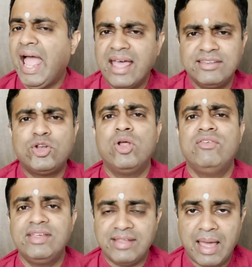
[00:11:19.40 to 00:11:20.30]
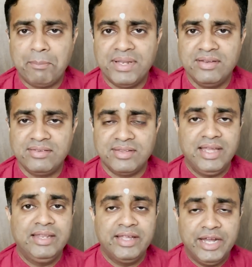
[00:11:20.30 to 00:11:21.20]
As it always happens
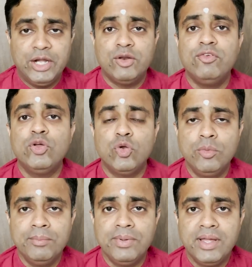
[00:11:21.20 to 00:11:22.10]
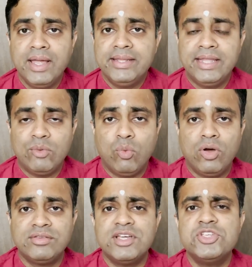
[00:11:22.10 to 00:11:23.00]
in the interview room, there
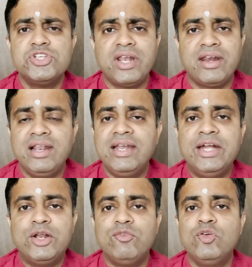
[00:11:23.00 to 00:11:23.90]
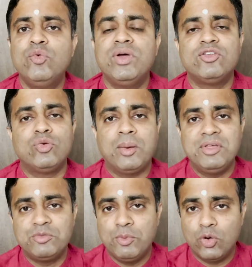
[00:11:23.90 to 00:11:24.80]
was a general interview where
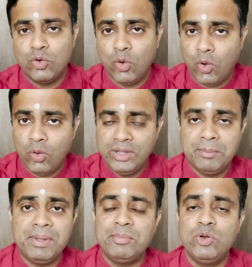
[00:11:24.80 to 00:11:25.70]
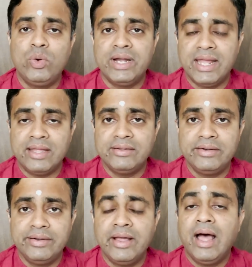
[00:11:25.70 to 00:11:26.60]
Swami spoke to all the people who had
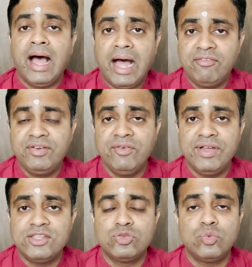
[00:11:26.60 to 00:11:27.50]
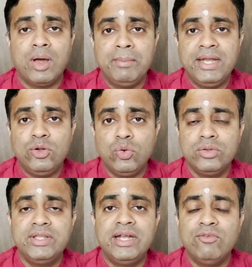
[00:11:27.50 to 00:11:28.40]
gathered, after which Swami
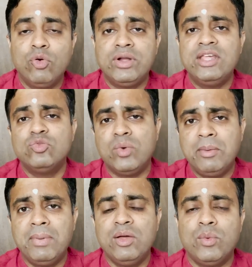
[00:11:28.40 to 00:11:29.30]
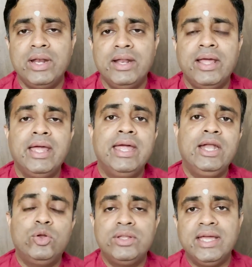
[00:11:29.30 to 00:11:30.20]
took the devotees one by one
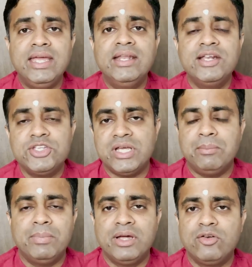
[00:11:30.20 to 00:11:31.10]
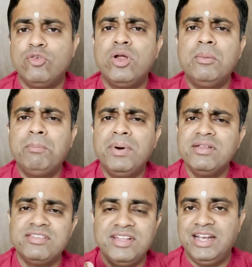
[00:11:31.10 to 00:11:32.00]
into the inner chamber for a
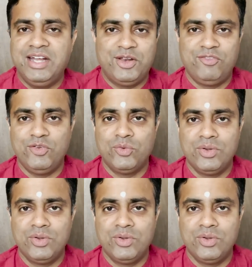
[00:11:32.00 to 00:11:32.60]
personal interview.